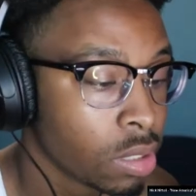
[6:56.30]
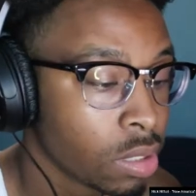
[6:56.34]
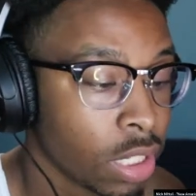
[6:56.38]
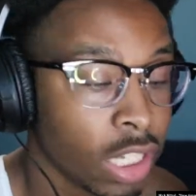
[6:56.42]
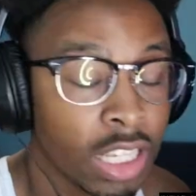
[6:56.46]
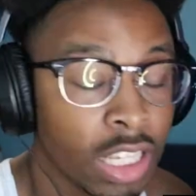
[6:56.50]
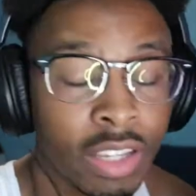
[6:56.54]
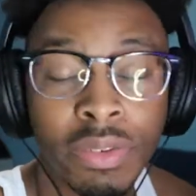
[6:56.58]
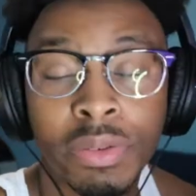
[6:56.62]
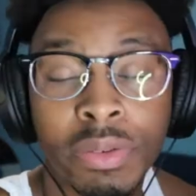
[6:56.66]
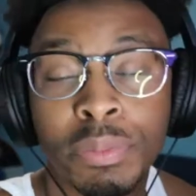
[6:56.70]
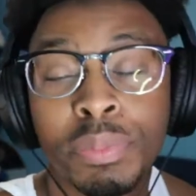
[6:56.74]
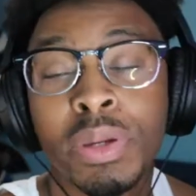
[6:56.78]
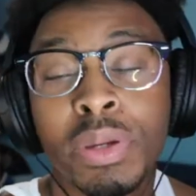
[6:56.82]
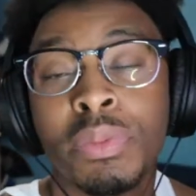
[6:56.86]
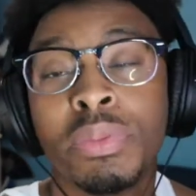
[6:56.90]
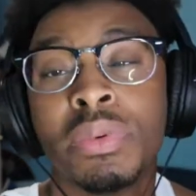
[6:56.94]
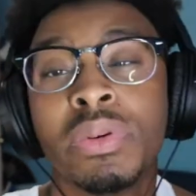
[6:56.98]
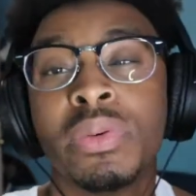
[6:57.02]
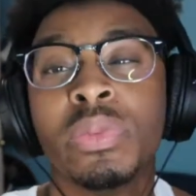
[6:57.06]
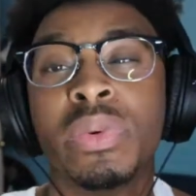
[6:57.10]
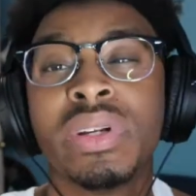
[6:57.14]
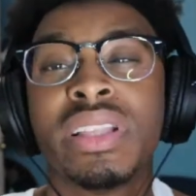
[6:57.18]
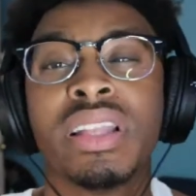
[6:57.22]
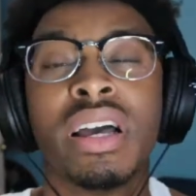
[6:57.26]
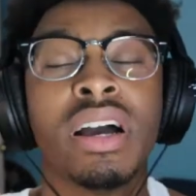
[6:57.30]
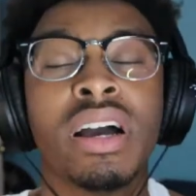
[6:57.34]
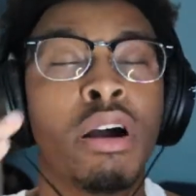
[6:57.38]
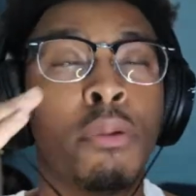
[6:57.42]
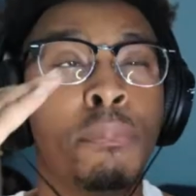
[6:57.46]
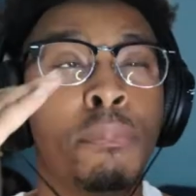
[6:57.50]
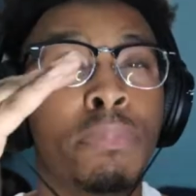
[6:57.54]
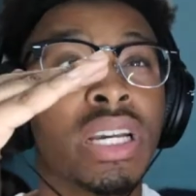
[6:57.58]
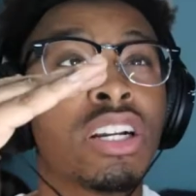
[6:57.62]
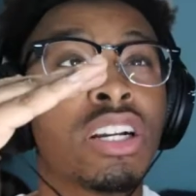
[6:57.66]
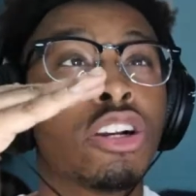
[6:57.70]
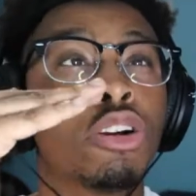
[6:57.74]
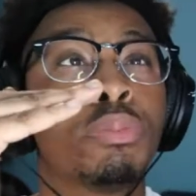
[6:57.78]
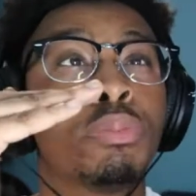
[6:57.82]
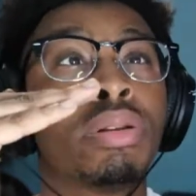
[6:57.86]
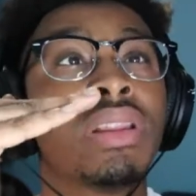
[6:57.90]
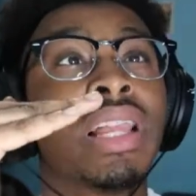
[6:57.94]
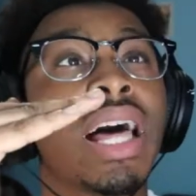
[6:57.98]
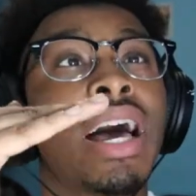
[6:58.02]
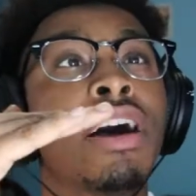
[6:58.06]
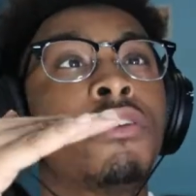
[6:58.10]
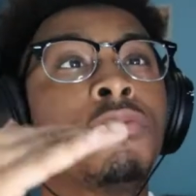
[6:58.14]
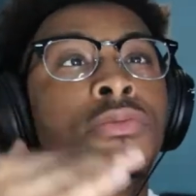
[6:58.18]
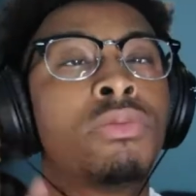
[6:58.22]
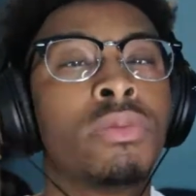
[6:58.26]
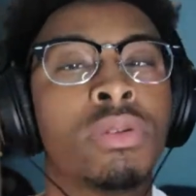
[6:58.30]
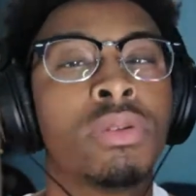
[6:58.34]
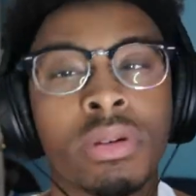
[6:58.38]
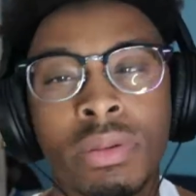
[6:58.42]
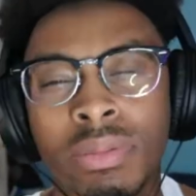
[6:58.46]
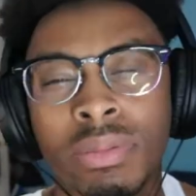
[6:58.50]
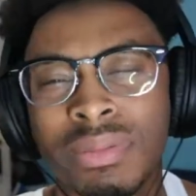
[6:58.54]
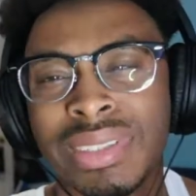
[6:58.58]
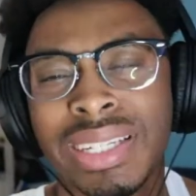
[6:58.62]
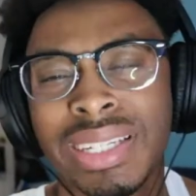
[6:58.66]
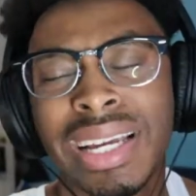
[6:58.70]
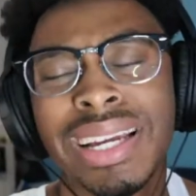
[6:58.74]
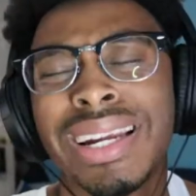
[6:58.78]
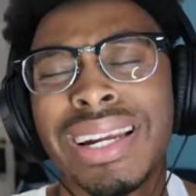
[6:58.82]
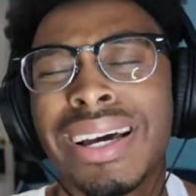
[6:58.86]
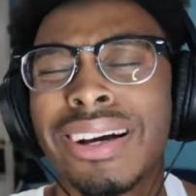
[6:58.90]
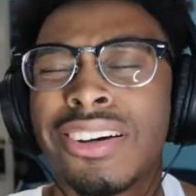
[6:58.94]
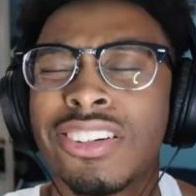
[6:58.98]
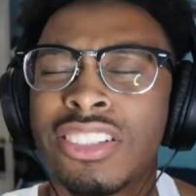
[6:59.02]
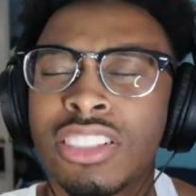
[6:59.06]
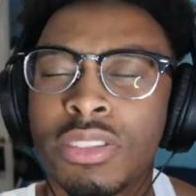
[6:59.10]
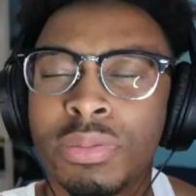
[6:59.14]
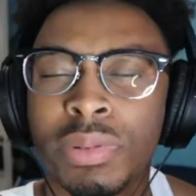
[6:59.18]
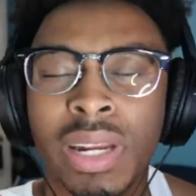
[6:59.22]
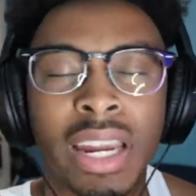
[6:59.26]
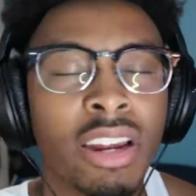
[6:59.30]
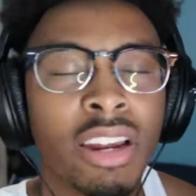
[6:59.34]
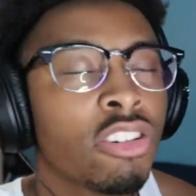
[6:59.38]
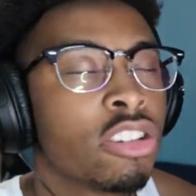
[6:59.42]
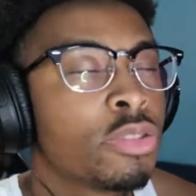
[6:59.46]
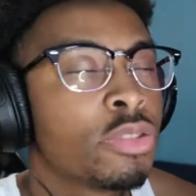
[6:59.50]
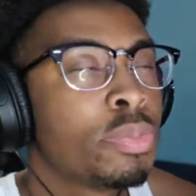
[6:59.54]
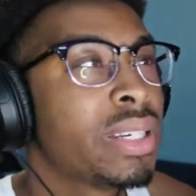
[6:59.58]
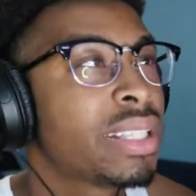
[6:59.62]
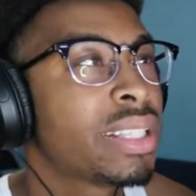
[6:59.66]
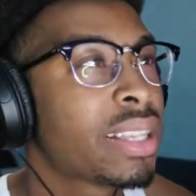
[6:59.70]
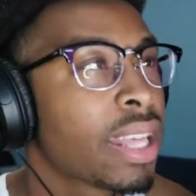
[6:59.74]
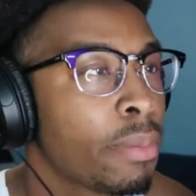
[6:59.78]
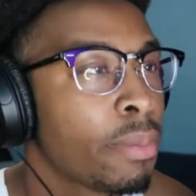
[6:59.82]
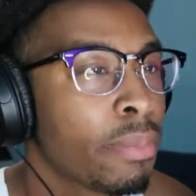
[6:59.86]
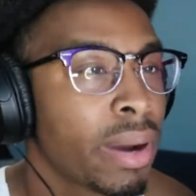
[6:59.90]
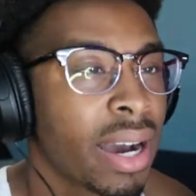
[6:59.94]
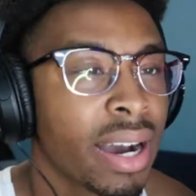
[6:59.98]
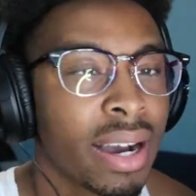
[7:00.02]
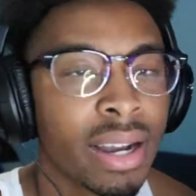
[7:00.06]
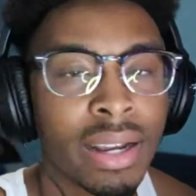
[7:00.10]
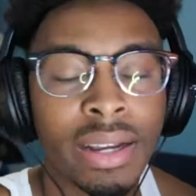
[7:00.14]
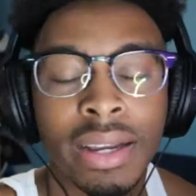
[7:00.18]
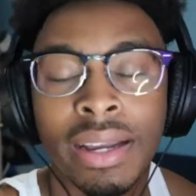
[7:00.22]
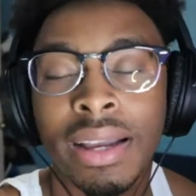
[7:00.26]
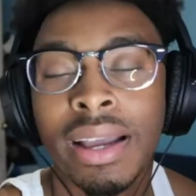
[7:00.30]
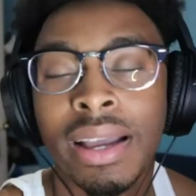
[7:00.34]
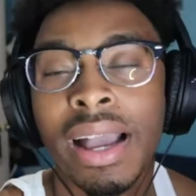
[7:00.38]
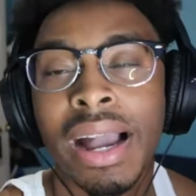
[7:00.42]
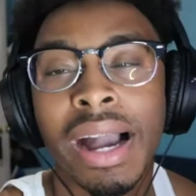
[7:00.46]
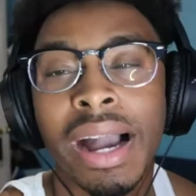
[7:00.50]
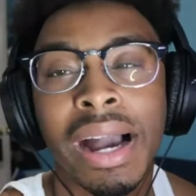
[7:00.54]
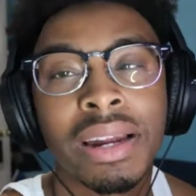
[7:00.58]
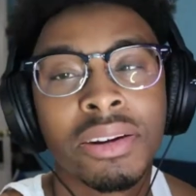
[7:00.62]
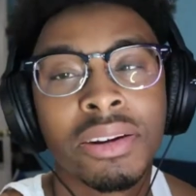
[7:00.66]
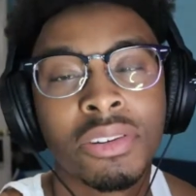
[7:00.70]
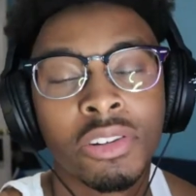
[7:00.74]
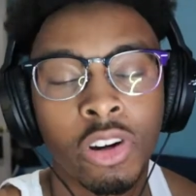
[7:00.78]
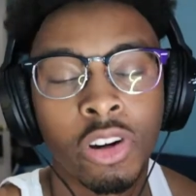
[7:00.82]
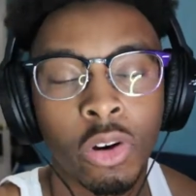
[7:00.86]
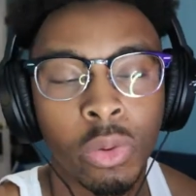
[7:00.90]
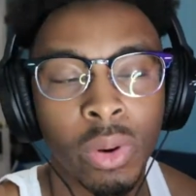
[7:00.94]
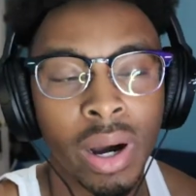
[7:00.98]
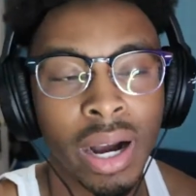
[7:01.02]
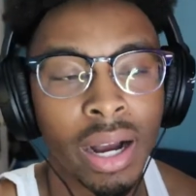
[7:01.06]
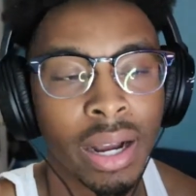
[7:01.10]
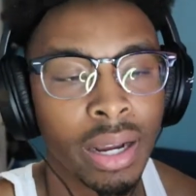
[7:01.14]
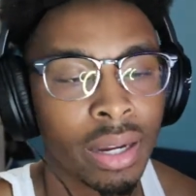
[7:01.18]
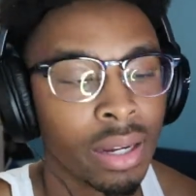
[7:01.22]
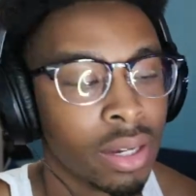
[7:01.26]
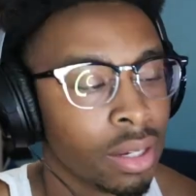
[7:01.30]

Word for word: even people with a bigger platform, they not gonna they don't speak their mind. I don't know why.